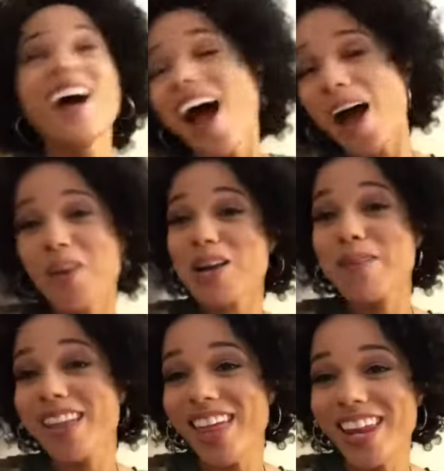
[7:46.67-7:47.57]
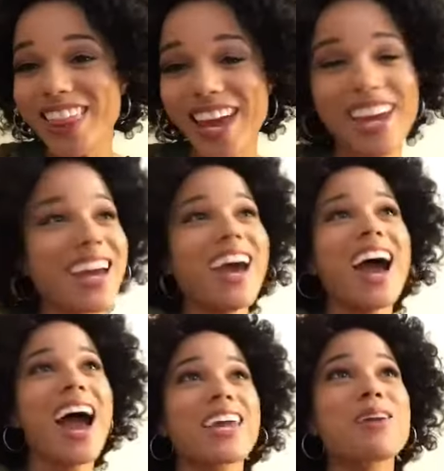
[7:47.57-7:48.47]
I want to make that a thing!
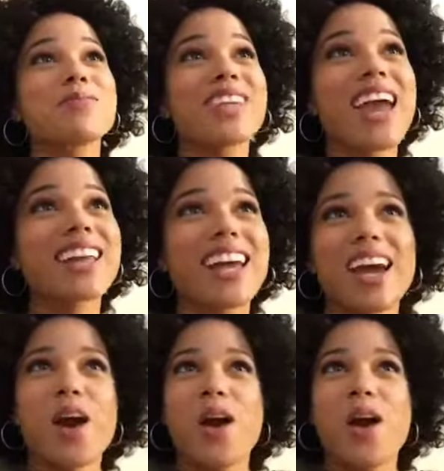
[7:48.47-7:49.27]
I keep saying, like,